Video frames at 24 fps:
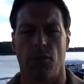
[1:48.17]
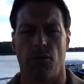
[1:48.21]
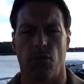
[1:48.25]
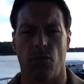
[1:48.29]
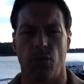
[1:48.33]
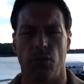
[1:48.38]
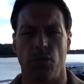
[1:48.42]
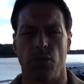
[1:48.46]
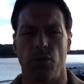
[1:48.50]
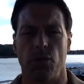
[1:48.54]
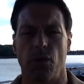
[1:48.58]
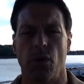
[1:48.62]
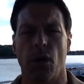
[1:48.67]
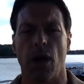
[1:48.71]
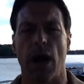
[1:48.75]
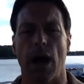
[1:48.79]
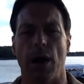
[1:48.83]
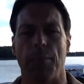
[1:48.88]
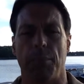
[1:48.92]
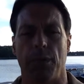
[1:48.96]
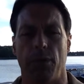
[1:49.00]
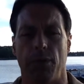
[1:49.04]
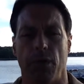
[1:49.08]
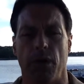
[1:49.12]
for new
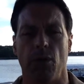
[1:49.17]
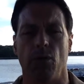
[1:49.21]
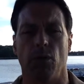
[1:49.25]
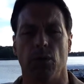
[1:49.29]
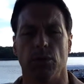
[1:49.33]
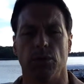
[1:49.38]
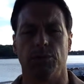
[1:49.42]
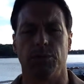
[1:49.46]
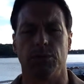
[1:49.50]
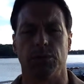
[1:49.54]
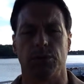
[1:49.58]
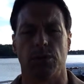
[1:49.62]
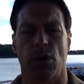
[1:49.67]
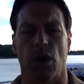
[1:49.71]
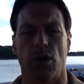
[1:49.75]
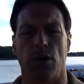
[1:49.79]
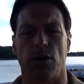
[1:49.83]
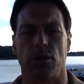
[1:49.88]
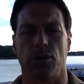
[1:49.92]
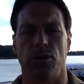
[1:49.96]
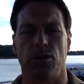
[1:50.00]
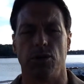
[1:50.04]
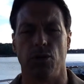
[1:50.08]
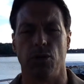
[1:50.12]
crop, and they will
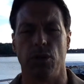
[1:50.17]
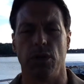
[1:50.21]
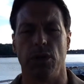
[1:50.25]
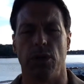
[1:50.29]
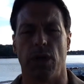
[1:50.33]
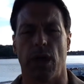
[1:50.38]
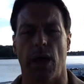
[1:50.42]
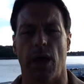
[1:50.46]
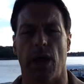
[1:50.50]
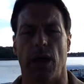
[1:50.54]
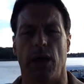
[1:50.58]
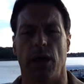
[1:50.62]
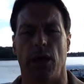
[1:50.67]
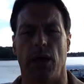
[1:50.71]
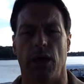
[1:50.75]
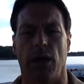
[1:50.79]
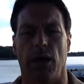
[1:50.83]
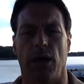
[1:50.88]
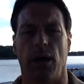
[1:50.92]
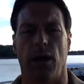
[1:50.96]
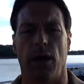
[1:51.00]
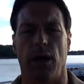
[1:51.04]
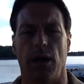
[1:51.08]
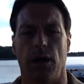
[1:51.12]
start doing that
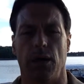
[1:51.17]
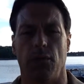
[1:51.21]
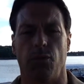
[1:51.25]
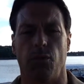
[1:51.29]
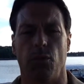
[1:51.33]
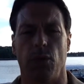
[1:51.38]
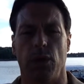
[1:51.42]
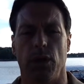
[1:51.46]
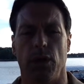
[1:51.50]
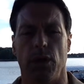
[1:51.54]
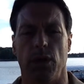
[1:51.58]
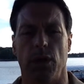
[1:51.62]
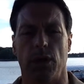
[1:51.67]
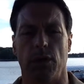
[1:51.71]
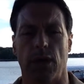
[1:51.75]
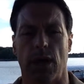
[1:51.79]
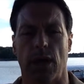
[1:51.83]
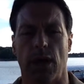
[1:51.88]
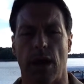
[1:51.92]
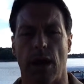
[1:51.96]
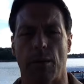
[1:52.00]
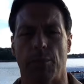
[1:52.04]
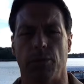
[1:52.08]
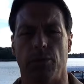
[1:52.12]
uh, if we can get
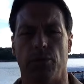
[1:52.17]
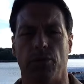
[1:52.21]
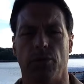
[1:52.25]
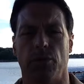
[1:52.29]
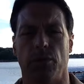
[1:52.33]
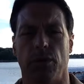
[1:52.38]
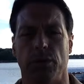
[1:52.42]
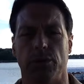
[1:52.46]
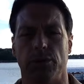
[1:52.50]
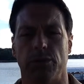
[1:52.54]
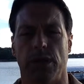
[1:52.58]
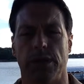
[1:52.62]
that opportunity.